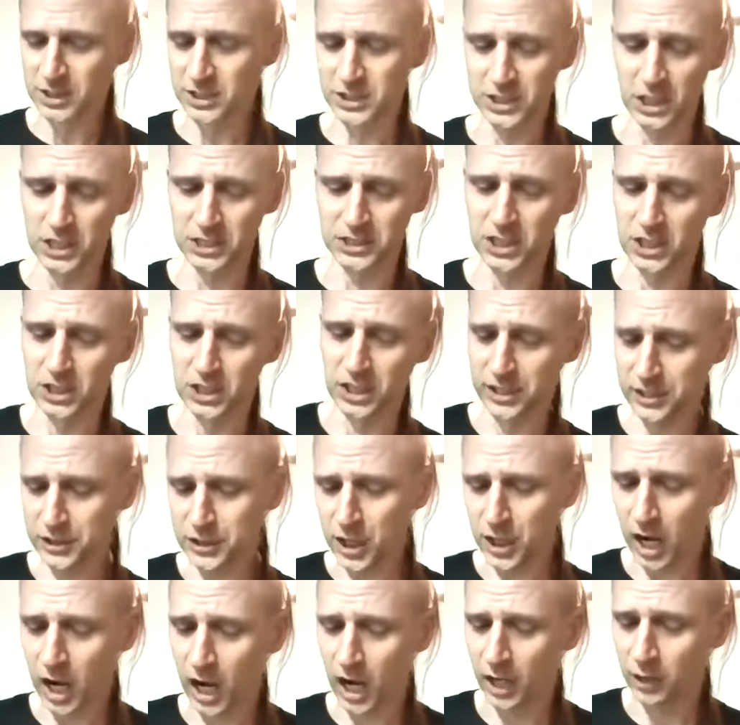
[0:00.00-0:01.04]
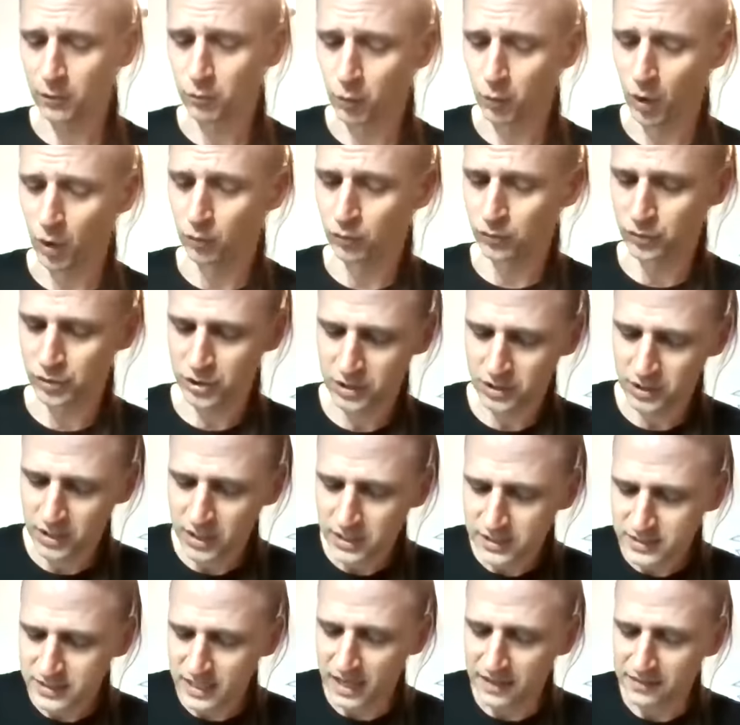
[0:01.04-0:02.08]
"Certainly I won't,"
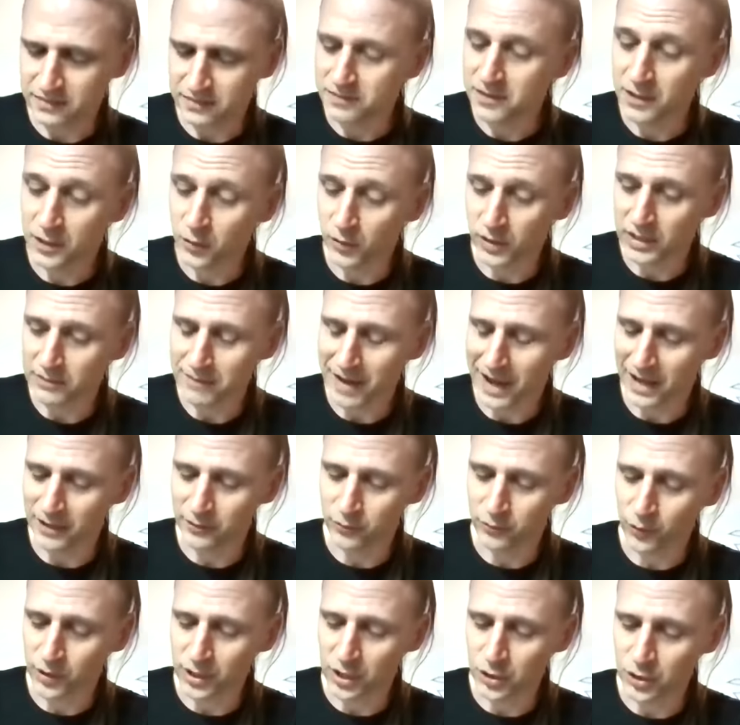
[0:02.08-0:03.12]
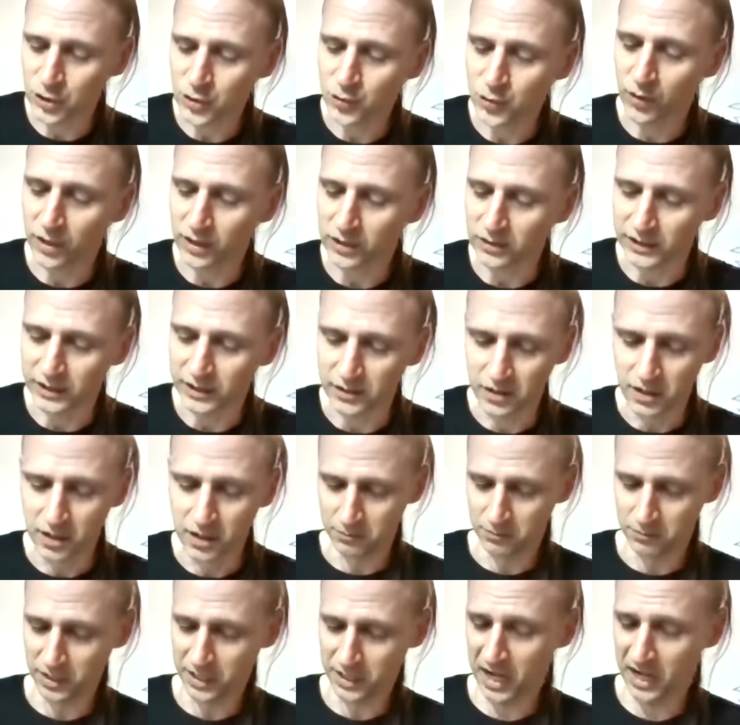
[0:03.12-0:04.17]
said the green man reassuringly,
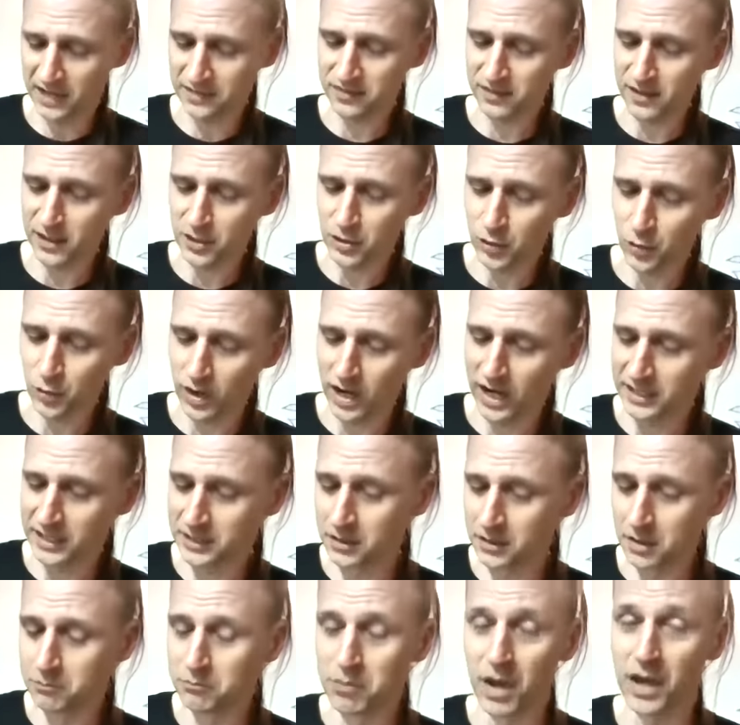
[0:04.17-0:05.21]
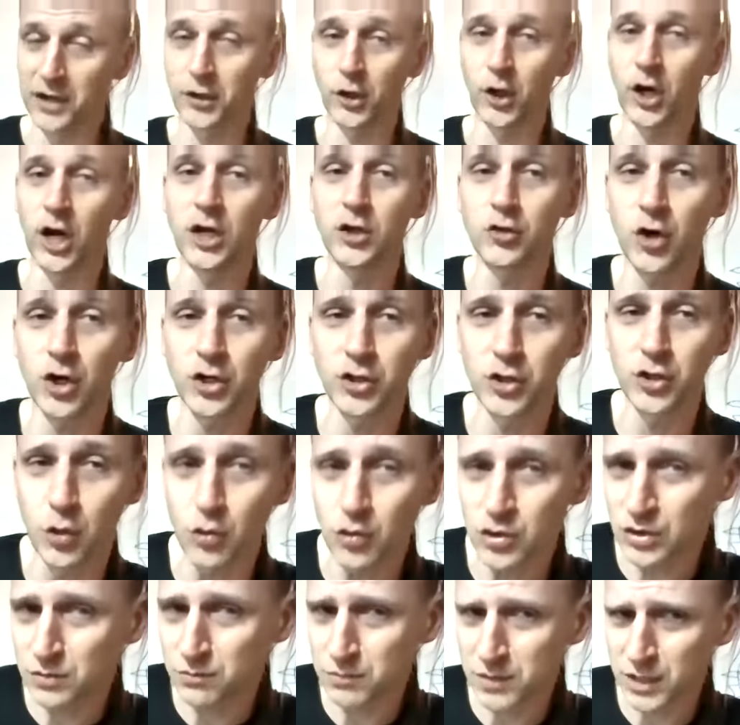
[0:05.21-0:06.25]
"but I think you had better
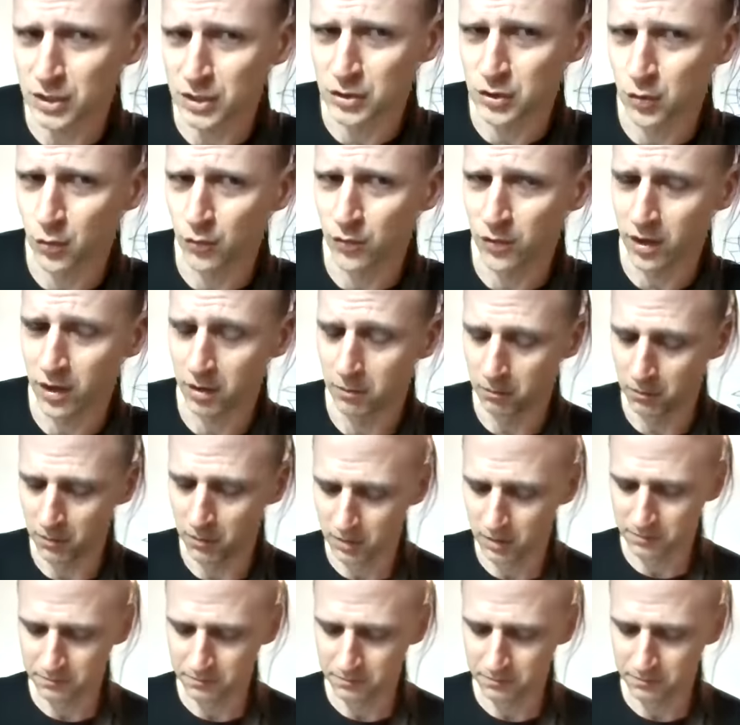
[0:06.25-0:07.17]
introduce me to them."